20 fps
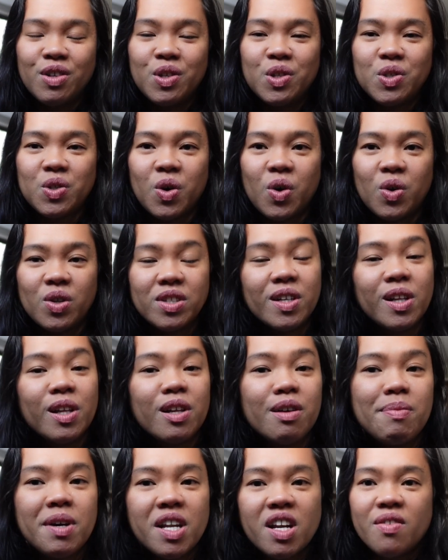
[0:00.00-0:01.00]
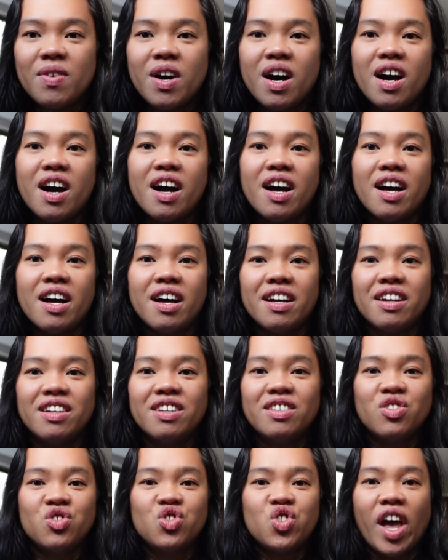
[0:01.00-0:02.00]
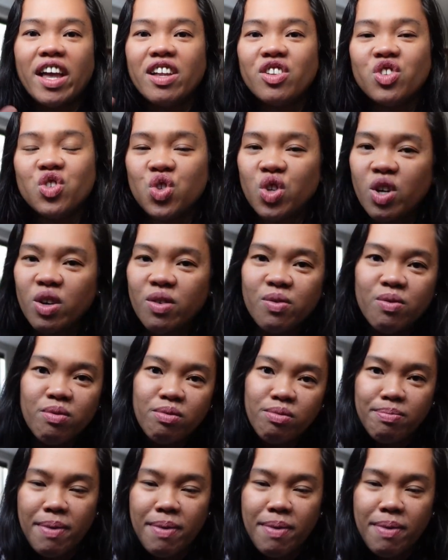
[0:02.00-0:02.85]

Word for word: So it's a little bit of a change of